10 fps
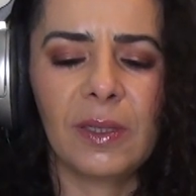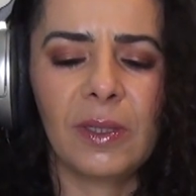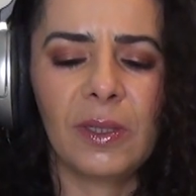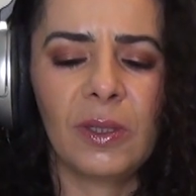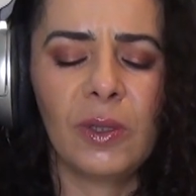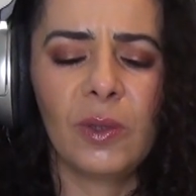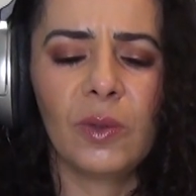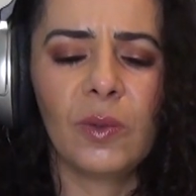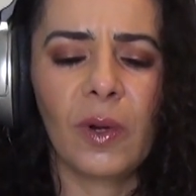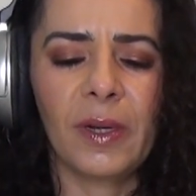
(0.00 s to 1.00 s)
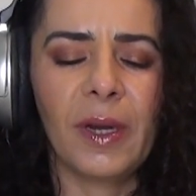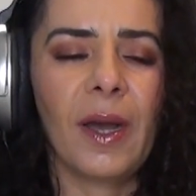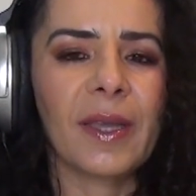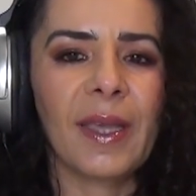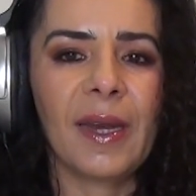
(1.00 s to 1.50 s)
you are
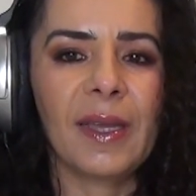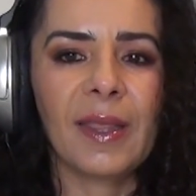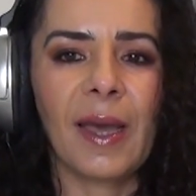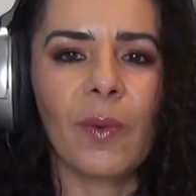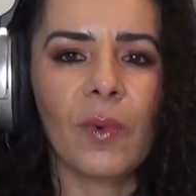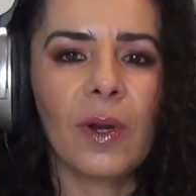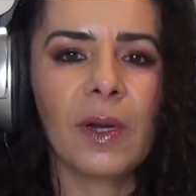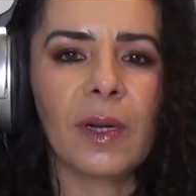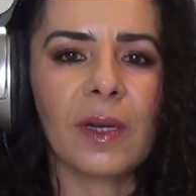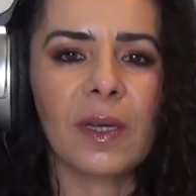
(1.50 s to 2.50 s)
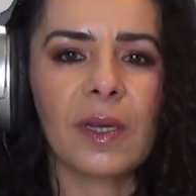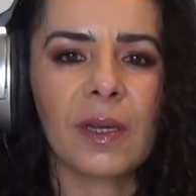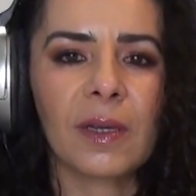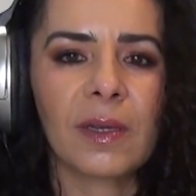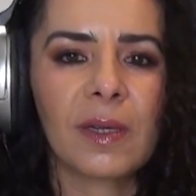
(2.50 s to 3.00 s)
not getting that work
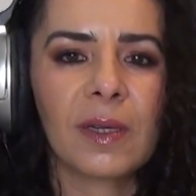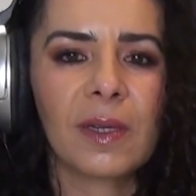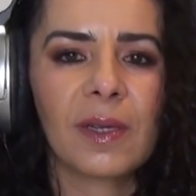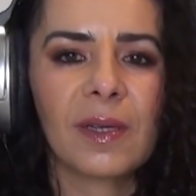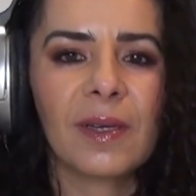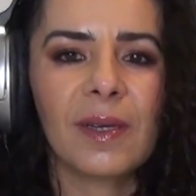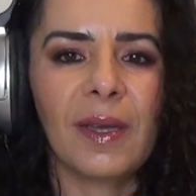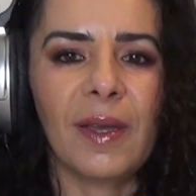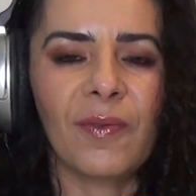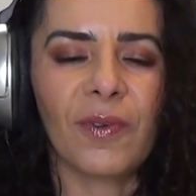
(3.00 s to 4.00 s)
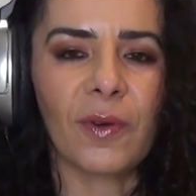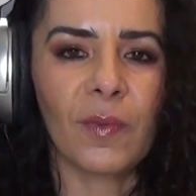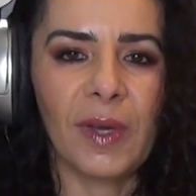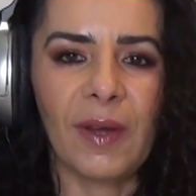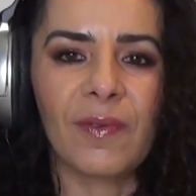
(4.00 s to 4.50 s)
for
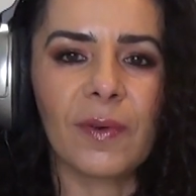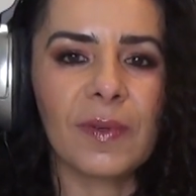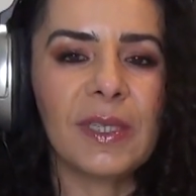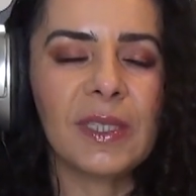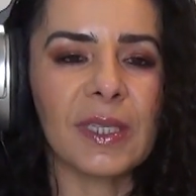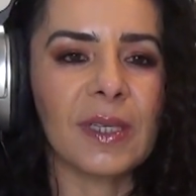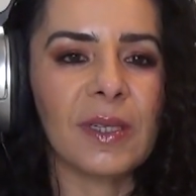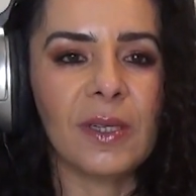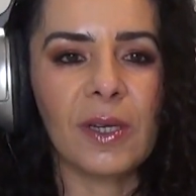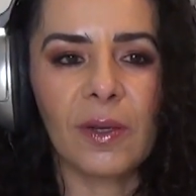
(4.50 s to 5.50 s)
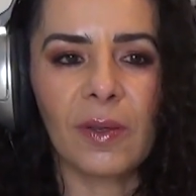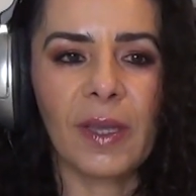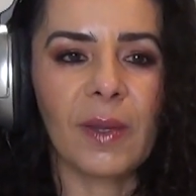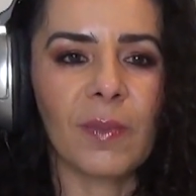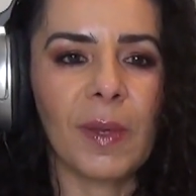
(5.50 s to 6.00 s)
whatever reason,
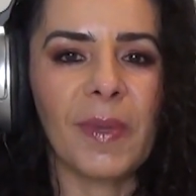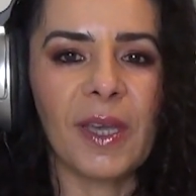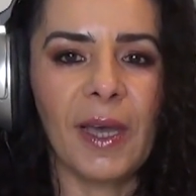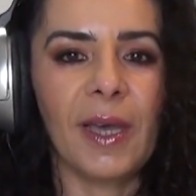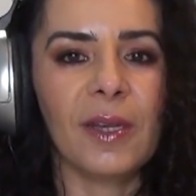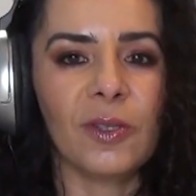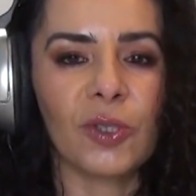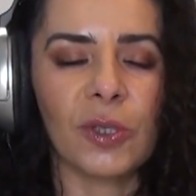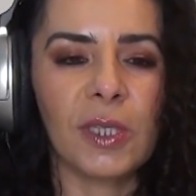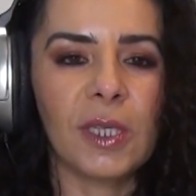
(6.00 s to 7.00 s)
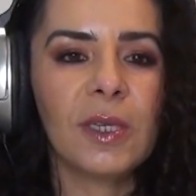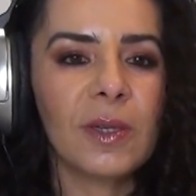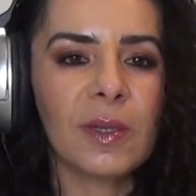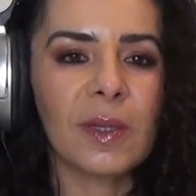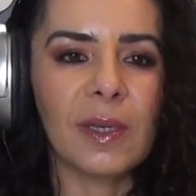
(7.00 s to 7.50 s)
like maybe a head
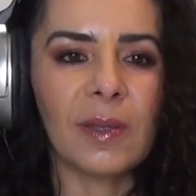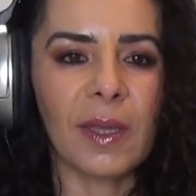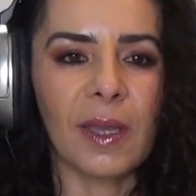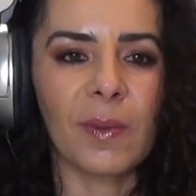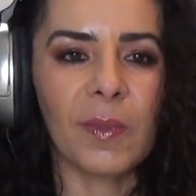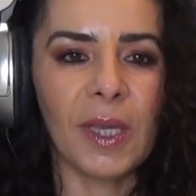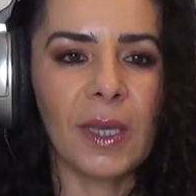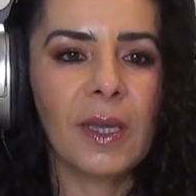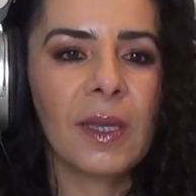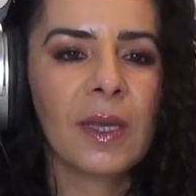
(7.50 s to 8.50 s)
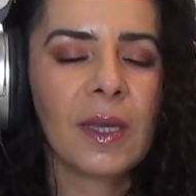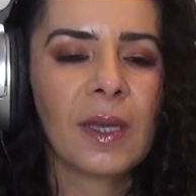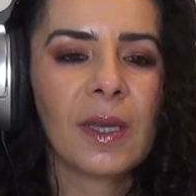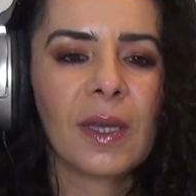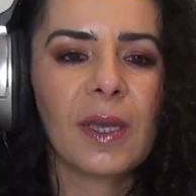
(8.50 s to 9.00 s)
injury like me,
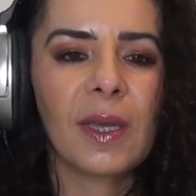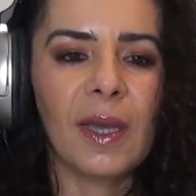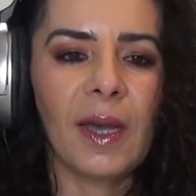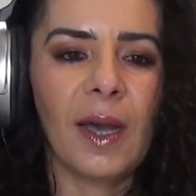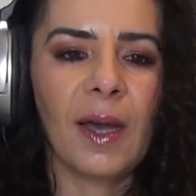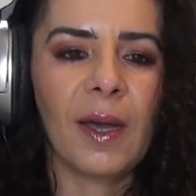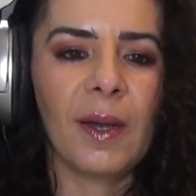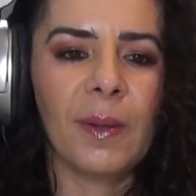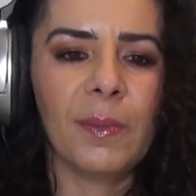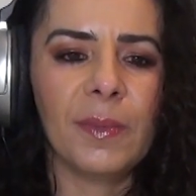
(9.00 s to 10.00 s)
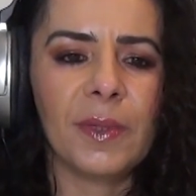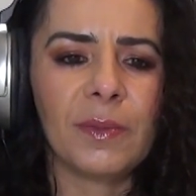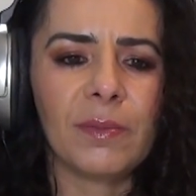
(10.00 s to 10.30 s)
and